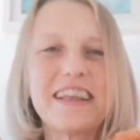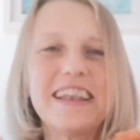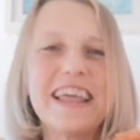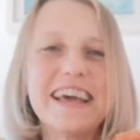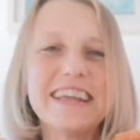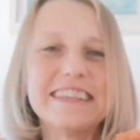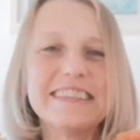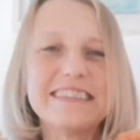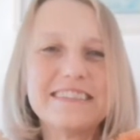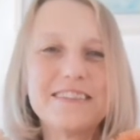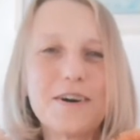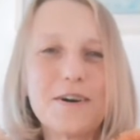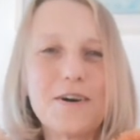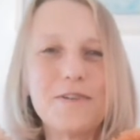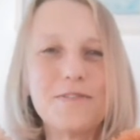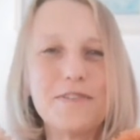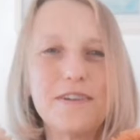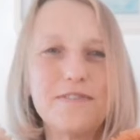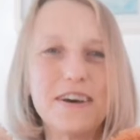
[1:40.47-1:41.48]
Let's
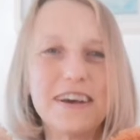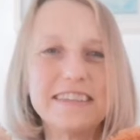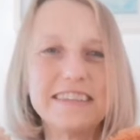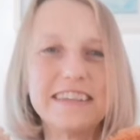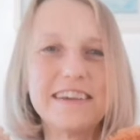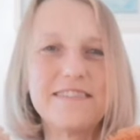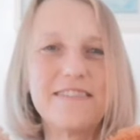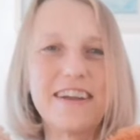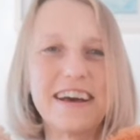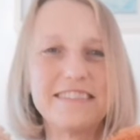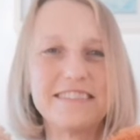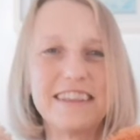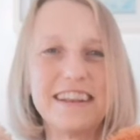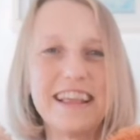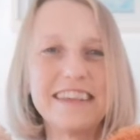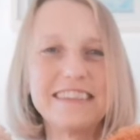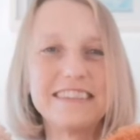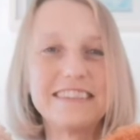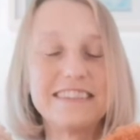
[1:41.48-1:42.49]
start reversing it around. So
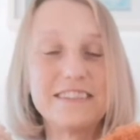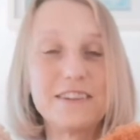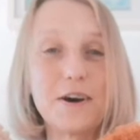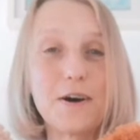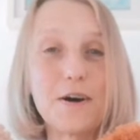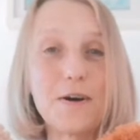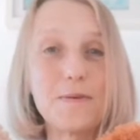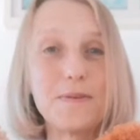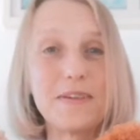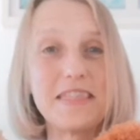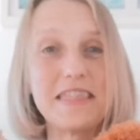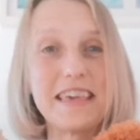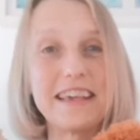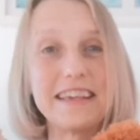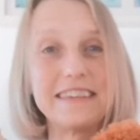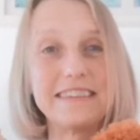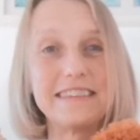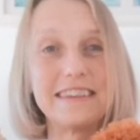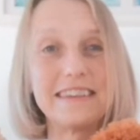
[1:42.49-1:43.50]
let's start with
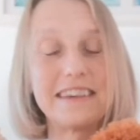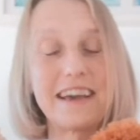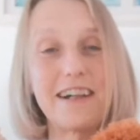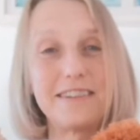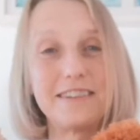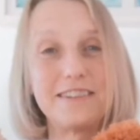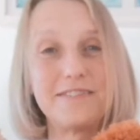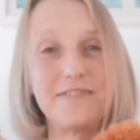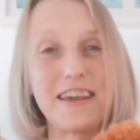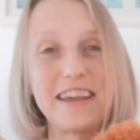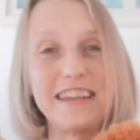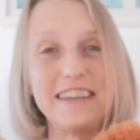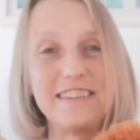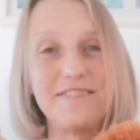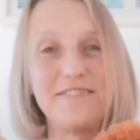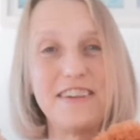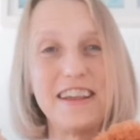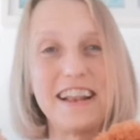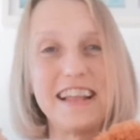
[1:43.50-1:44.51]
things that cultivate
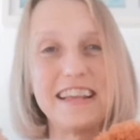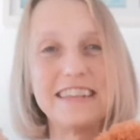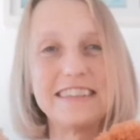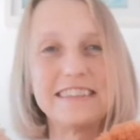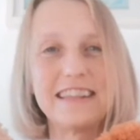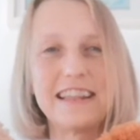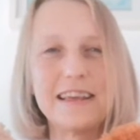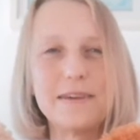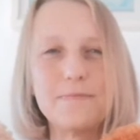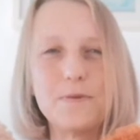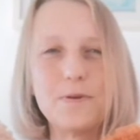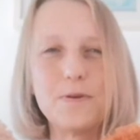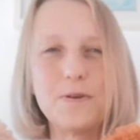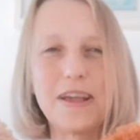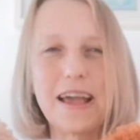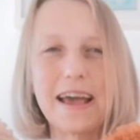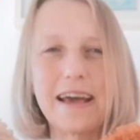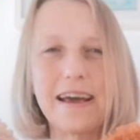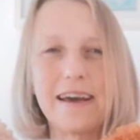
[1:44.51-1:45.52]
the feelings, and then we'll
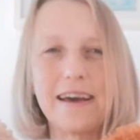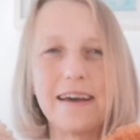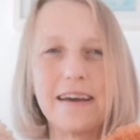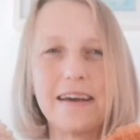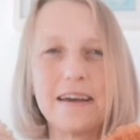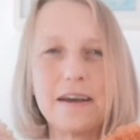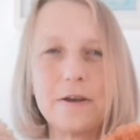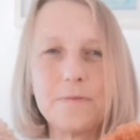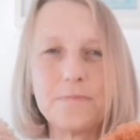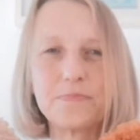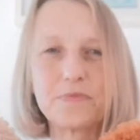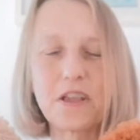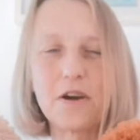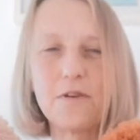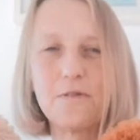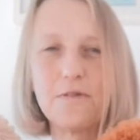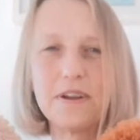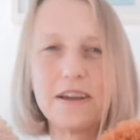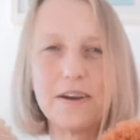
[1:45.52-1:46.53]
get a,
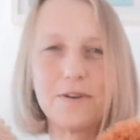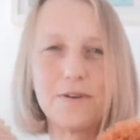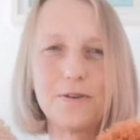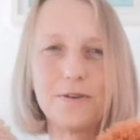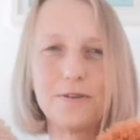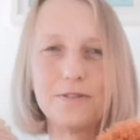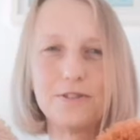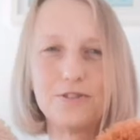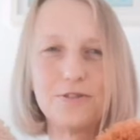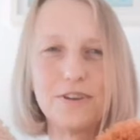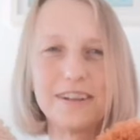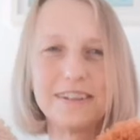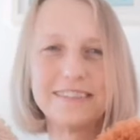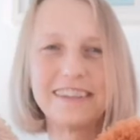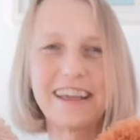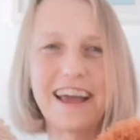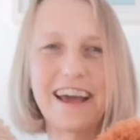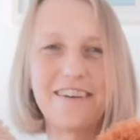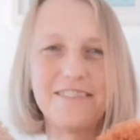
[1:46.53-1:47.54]
a real drill
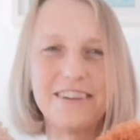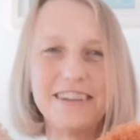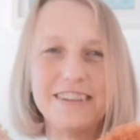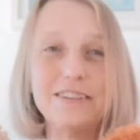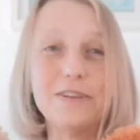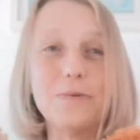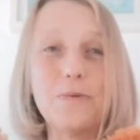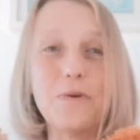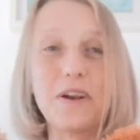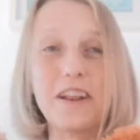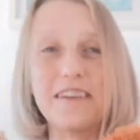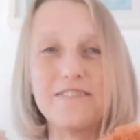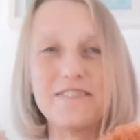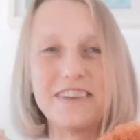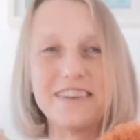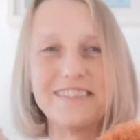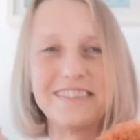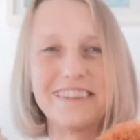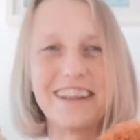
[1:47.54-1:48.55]
down into what it
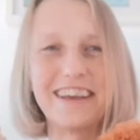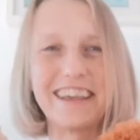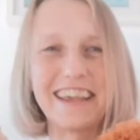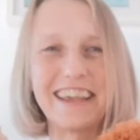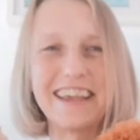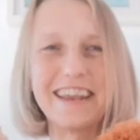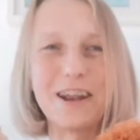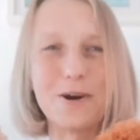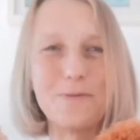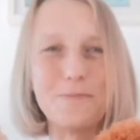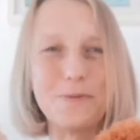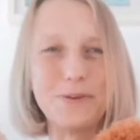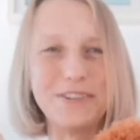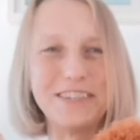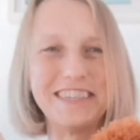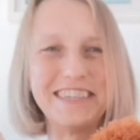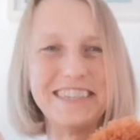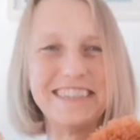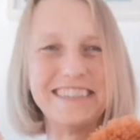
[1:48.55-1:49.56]
feels like in our
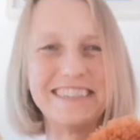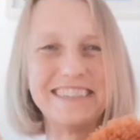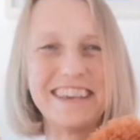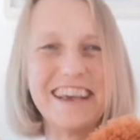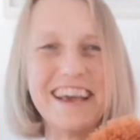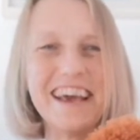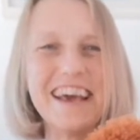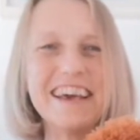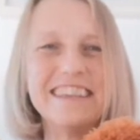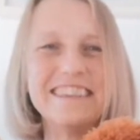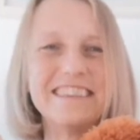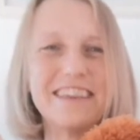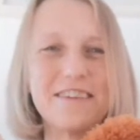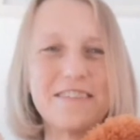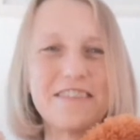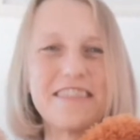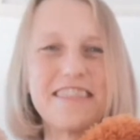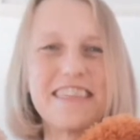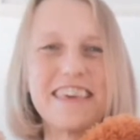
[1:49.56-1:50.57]
bodies. So,
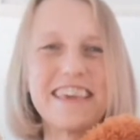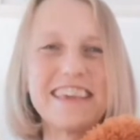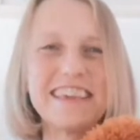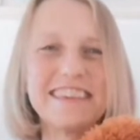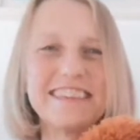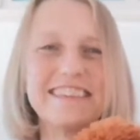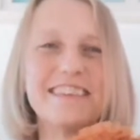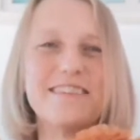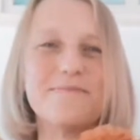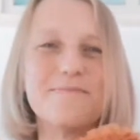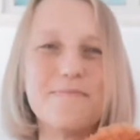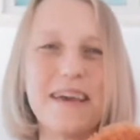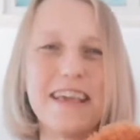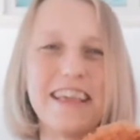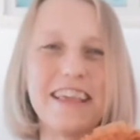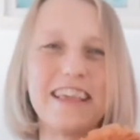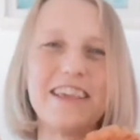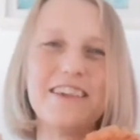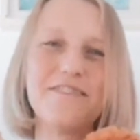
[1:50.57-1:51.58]
things that
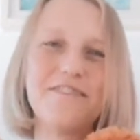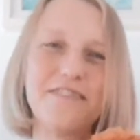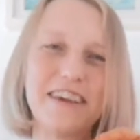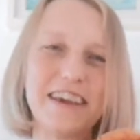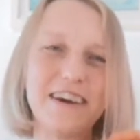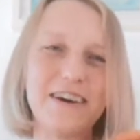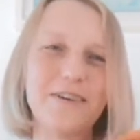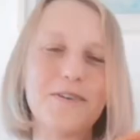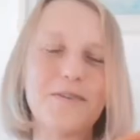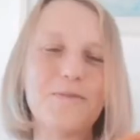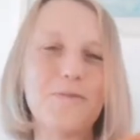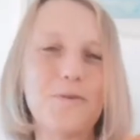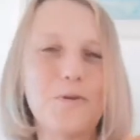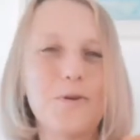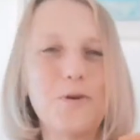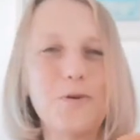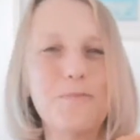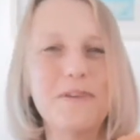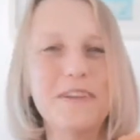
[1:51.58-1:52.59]
make you feel
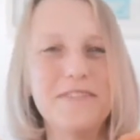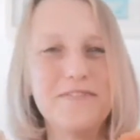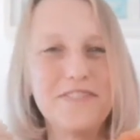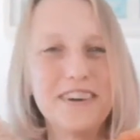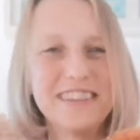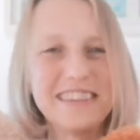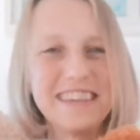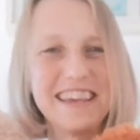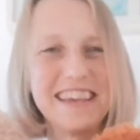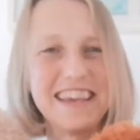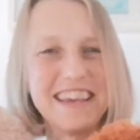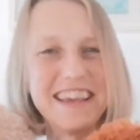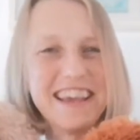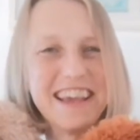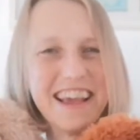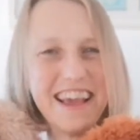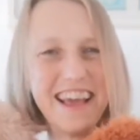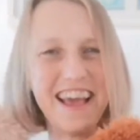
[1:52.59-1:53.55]
warm and fuzzy.